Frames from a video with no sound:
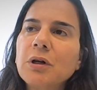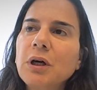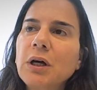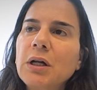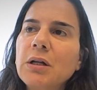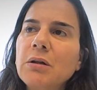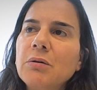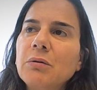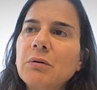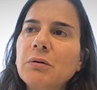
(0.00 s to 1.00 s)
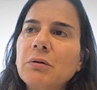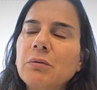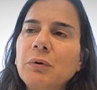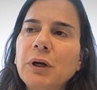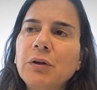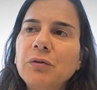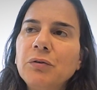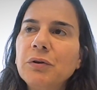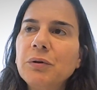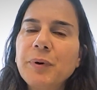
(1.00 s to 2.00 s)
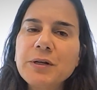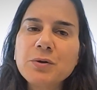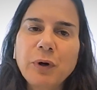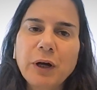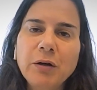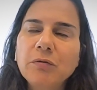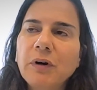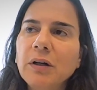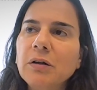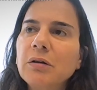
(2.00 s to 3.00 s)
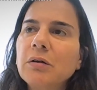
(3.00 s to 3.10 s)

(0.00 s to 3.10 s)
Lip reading: and we had to do it the best way, right?